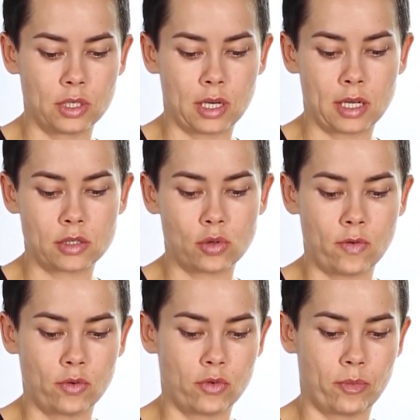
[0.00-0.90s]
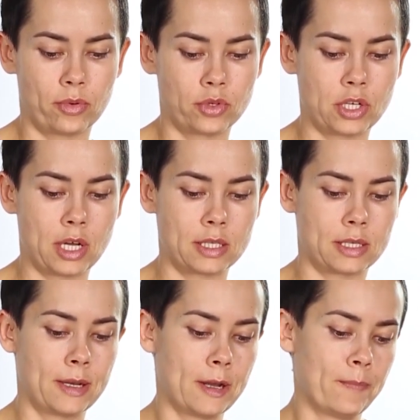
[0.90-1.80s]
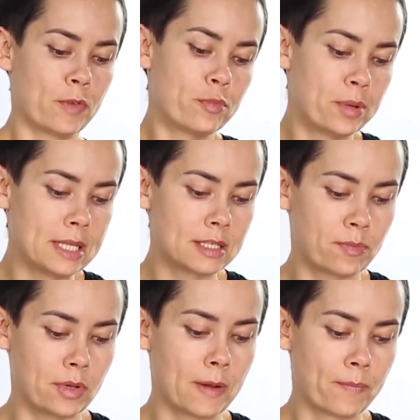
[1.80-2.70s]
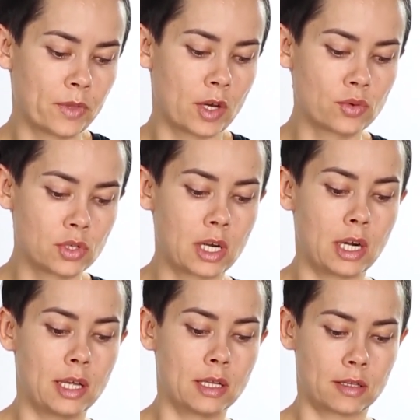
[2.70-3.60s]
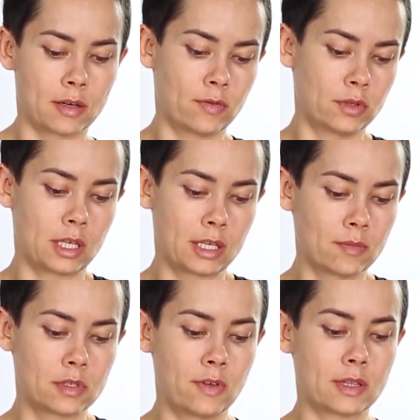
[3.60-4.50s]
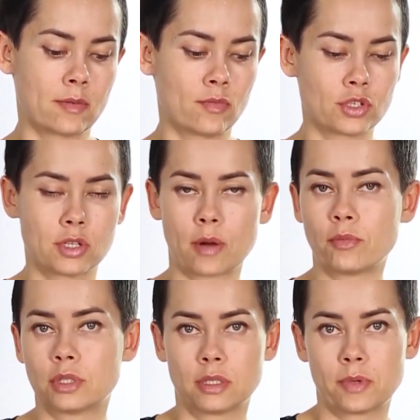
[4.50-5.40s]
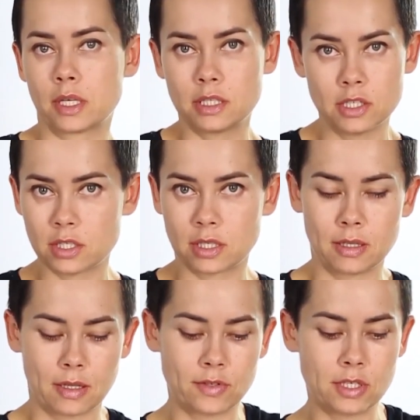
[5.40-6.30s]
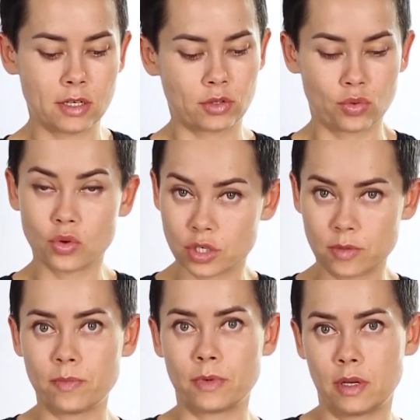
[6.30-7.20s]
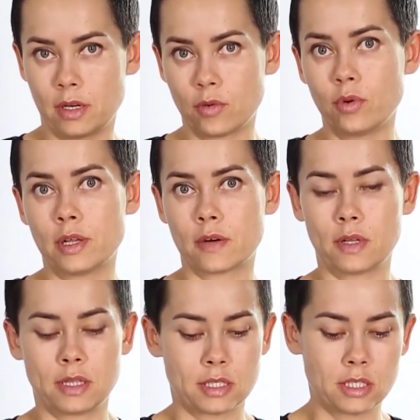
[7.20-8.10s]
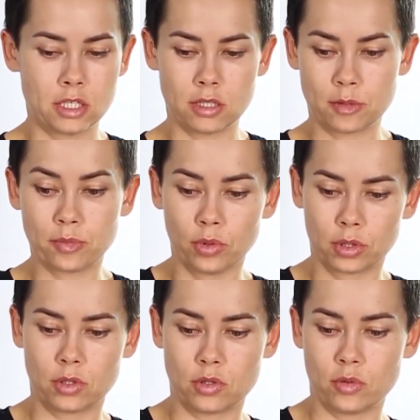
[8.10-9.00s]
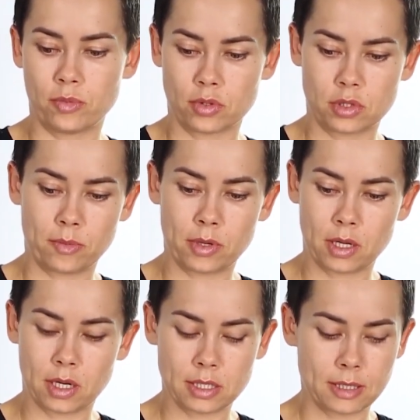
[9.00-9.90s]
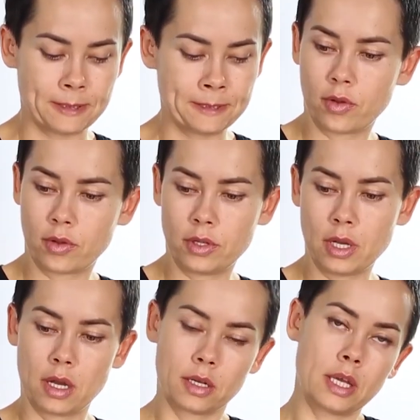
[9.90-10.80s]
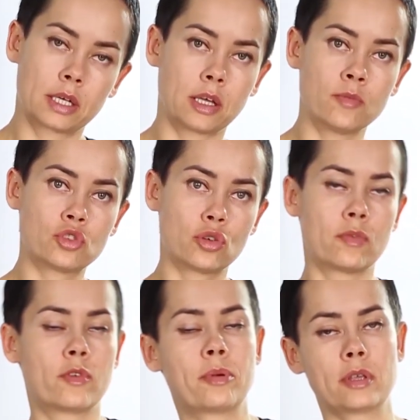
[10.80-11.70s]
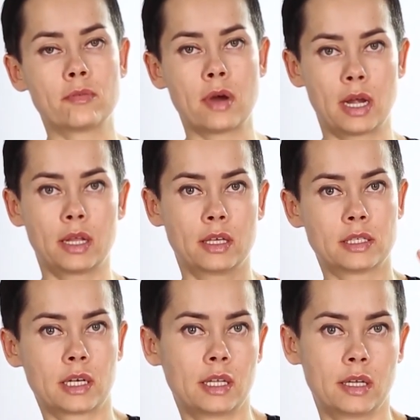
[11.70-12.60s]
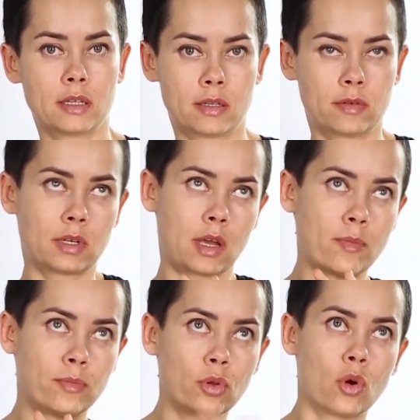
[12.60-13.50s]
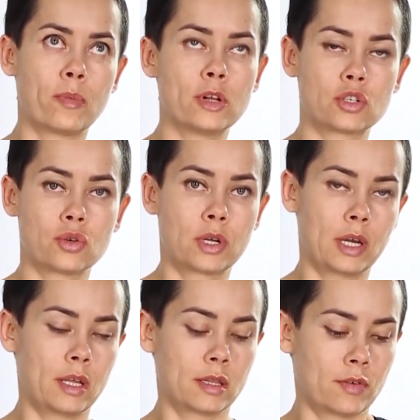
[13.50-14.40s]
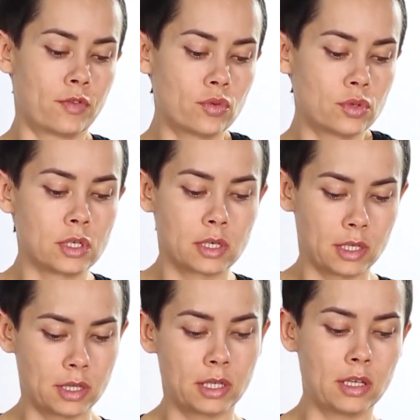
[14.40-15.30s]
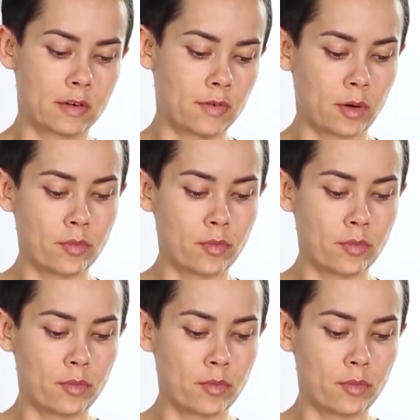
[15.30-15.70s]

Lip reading: And it becomes safer. It becomes back to a yellow base color. It is possible to work on practically every light-haired client with such color, adjusting the saturation without laying pigment density.